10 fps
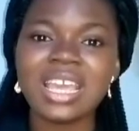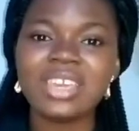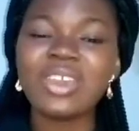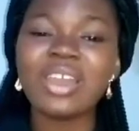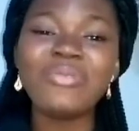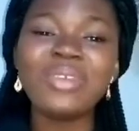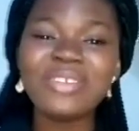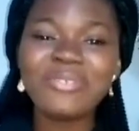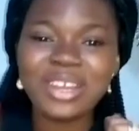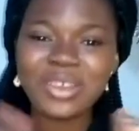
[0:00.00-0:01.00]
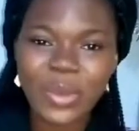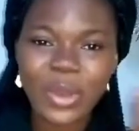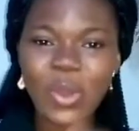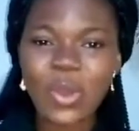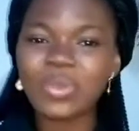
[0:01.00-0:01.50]
You are really, really
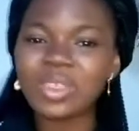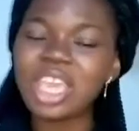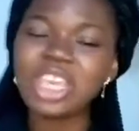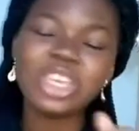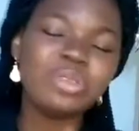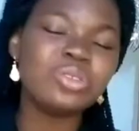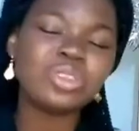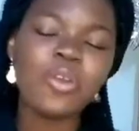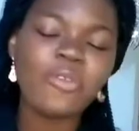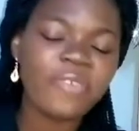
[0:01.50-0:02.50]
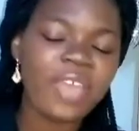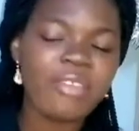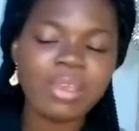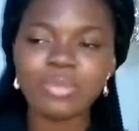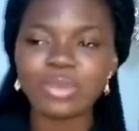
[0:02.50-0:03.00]
welcome. Thank you so
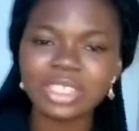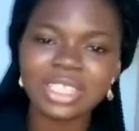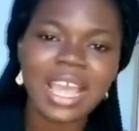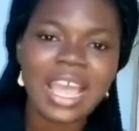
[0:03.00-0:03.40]
very much.